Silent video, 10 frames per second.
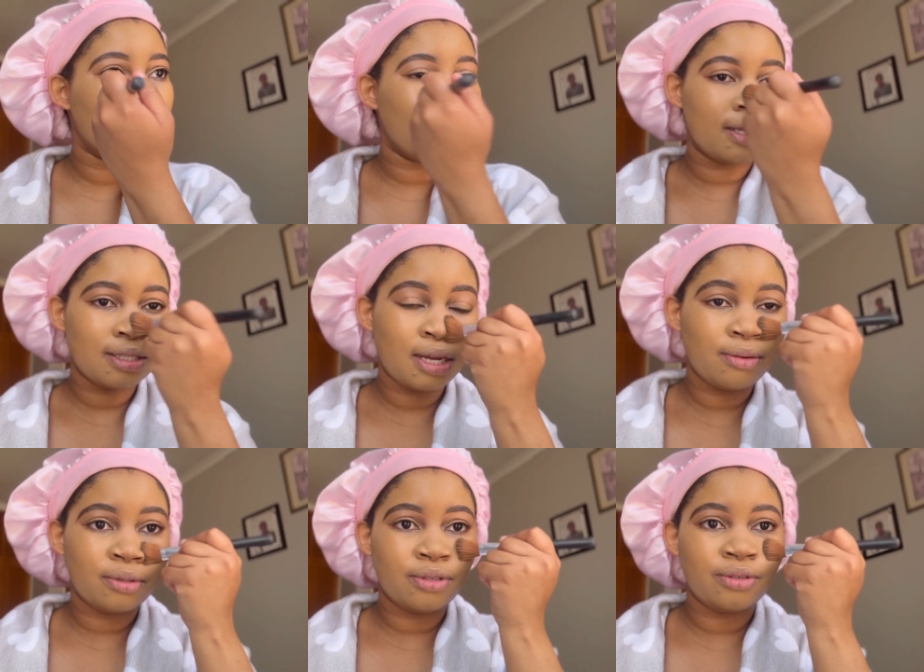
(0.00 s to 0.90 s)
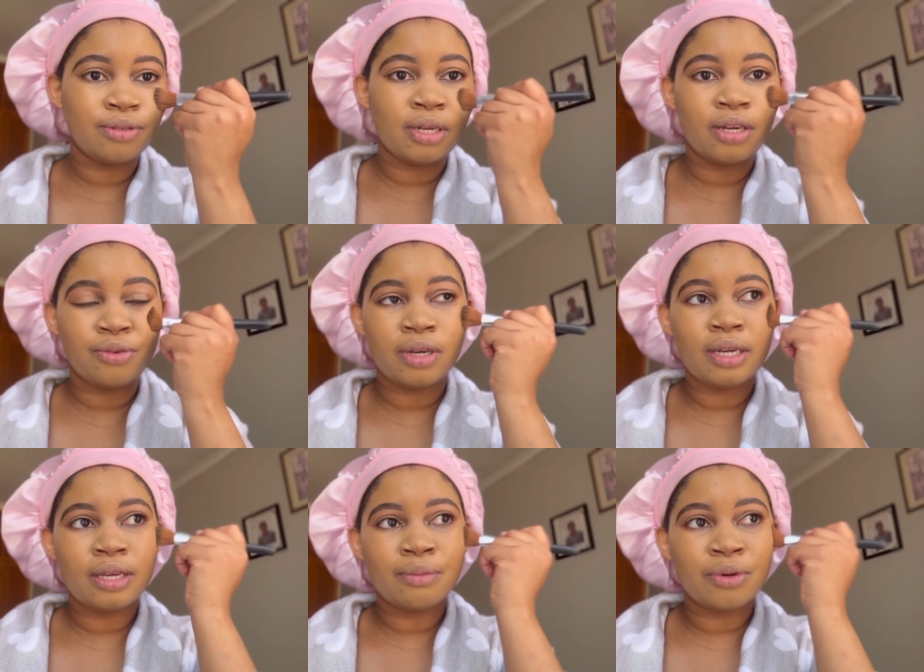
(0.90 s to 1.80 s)
guys i would really
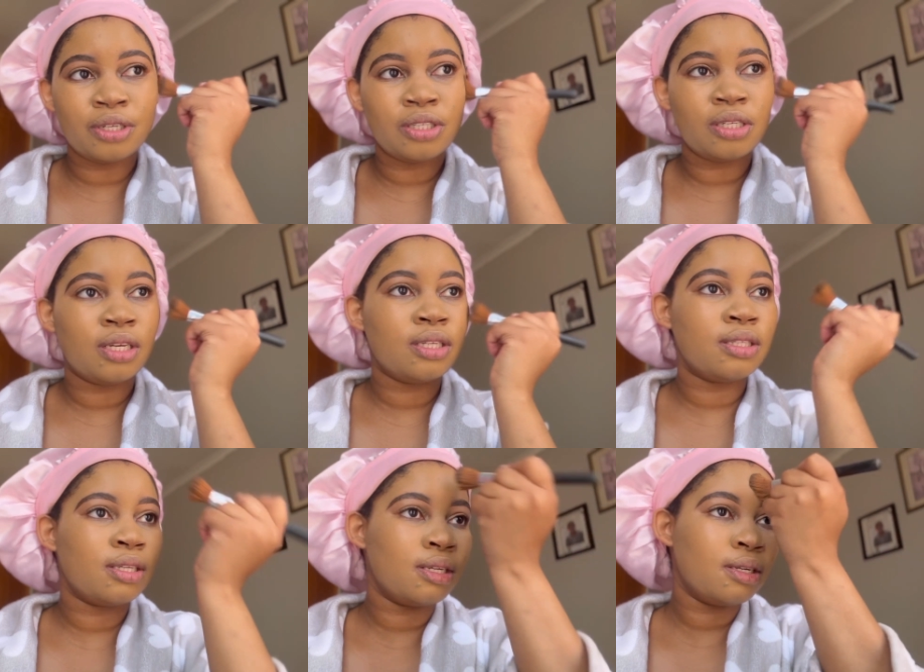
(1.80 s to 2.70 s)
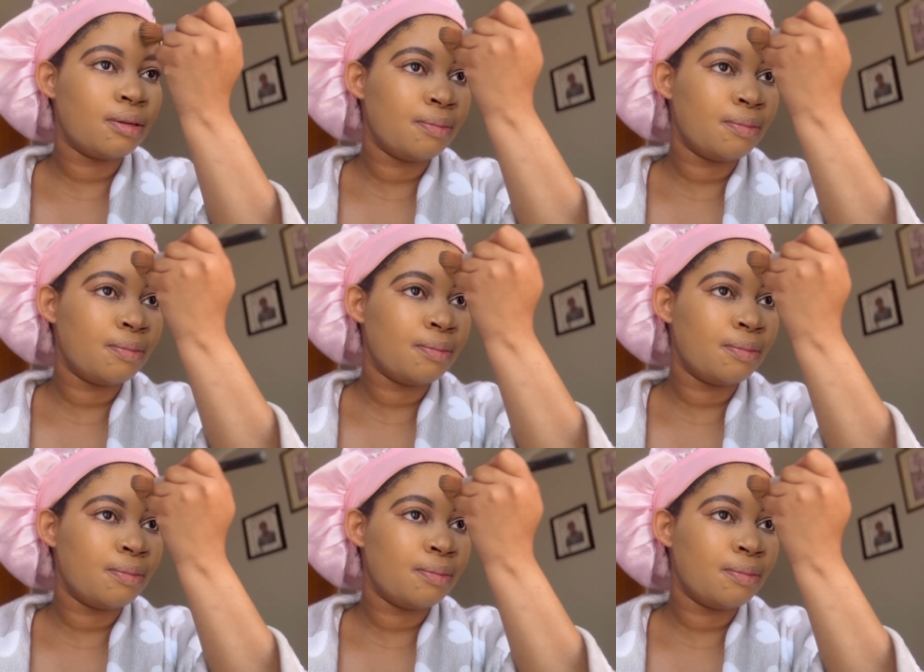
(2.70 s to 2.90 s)
really appreciate it